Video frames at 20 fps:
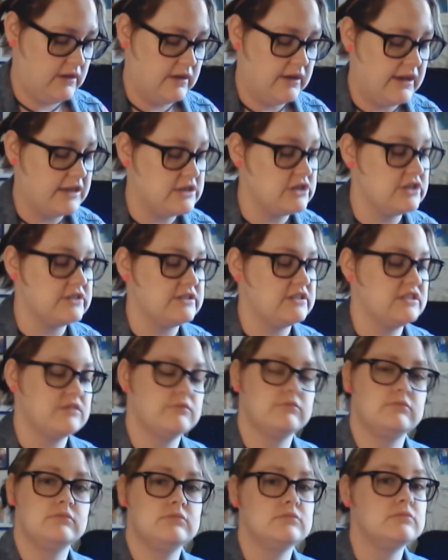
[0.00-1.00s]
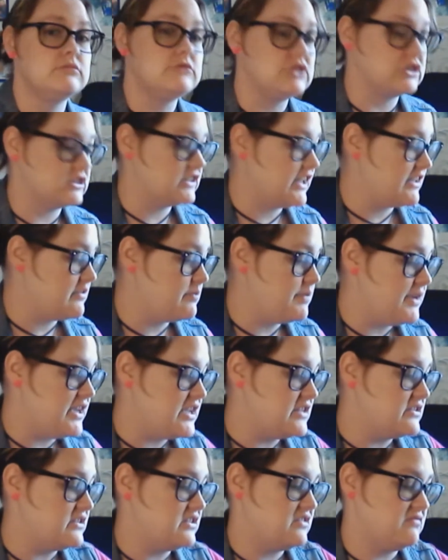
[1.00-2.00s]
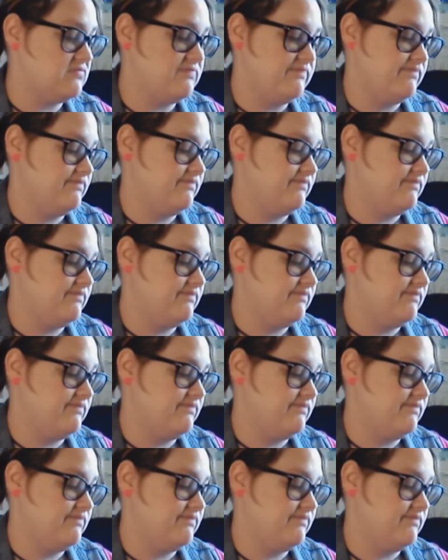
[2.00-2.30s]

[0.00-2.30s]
and just like beads,